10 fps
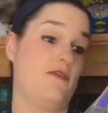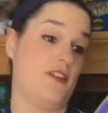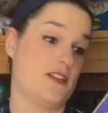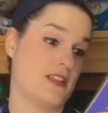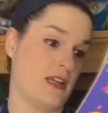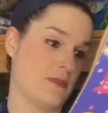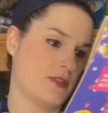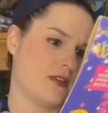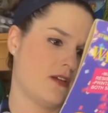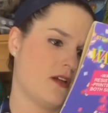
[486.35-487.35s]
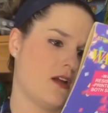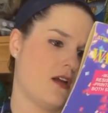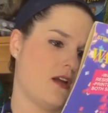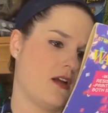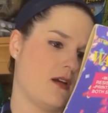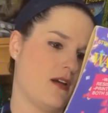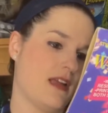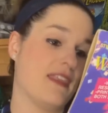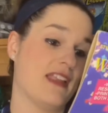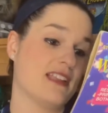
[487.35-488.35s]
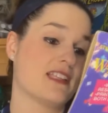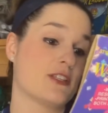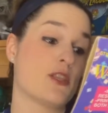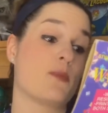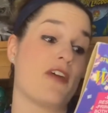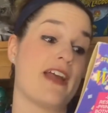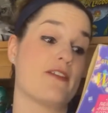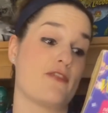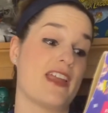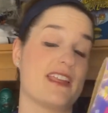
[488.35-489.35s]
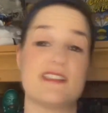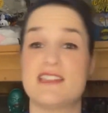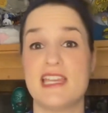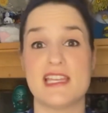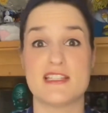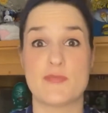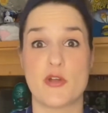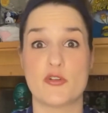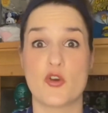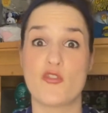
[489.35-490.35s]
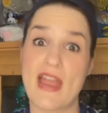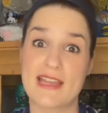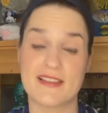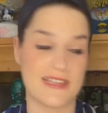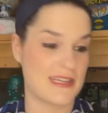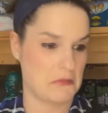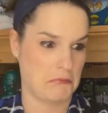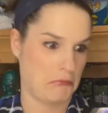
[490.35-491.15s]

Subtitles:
Fun times. And then it says the Bride of Frankenstein, spelled correctly.